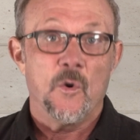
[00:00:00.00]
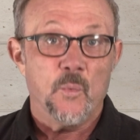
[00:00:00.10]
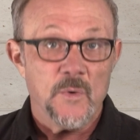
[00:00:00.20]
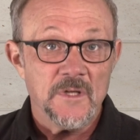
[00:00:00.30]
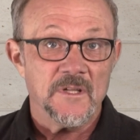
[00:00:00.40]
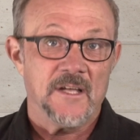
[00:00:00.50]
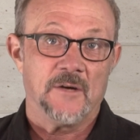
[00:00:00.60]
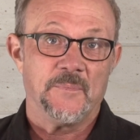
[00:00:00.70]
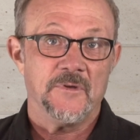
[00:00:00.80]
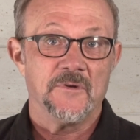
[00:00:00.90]
will
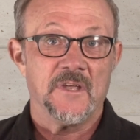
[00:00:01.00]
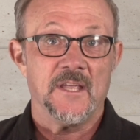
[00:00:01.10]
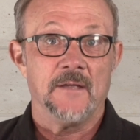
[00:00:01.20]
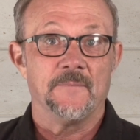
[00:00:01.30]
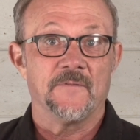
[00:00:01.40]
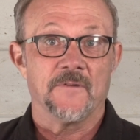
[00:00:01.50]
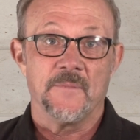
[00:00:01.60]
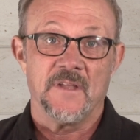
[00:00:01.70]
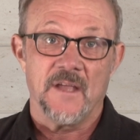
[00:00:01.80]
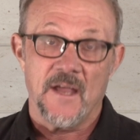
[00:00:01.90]
help you keep from
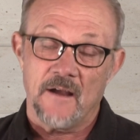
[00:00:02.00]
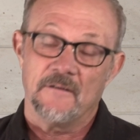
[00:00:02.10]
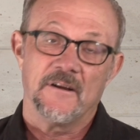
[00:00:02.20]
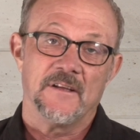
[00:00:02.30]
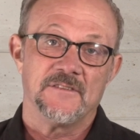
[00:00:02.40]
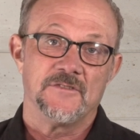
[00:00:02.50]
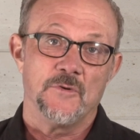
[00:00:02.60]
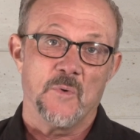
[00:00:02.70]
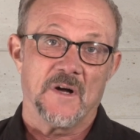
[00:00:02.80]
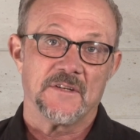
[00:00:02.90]
the areas you
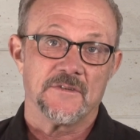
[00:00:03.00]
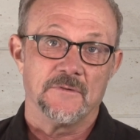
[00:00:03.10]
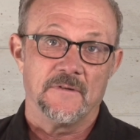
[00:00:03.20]
want to